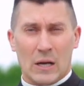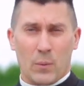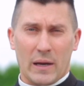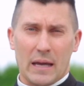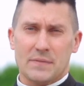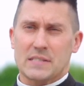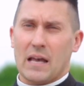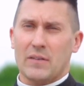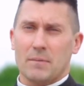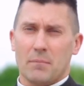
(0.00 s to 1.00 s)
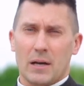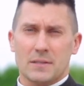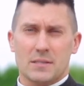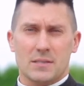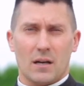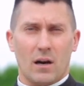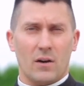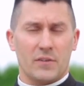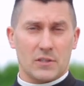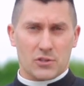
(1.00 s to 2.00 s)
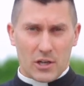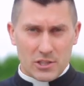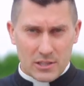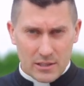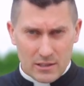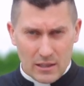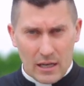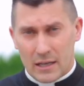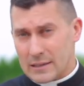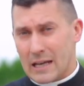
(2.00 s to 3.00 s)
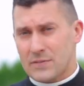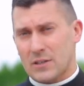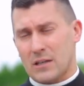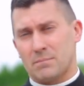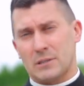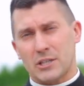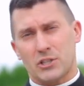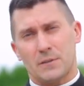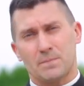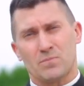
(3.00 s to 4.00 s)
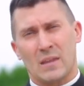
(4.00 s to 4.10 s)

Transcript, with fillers: We have 7 months of construction left to completion,